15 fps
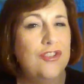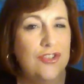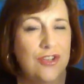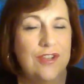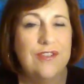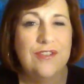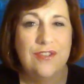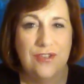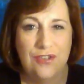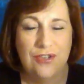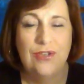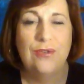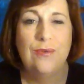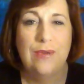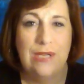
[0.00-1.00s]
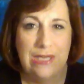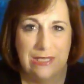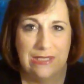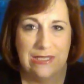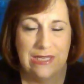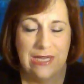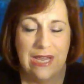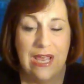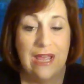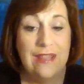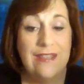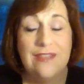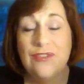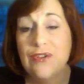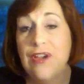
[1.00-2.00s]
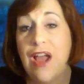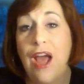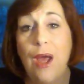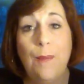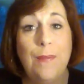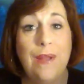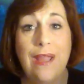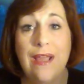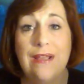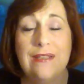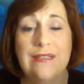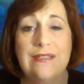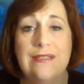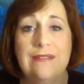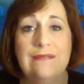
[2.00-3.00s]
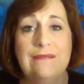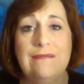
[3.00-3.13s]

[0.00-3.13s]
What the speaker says: just too easy. These are complex